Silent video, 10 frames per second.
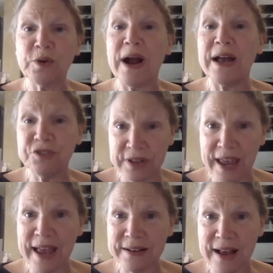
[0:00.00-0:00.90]
Isaac
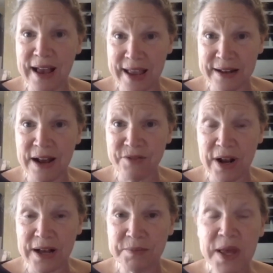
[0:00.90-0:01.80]
and
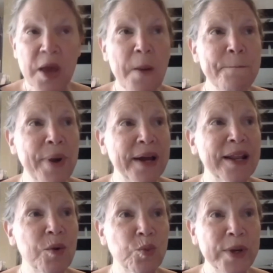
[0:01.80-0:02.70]
Abraham. But
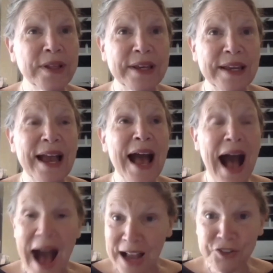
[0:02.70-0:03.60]
really,
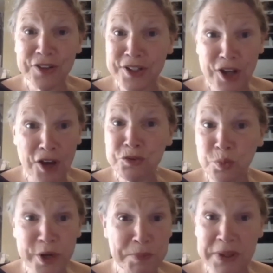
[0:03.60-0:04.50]
Isaac does
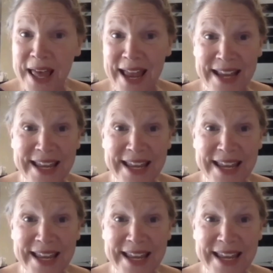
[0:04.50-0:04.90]
replay.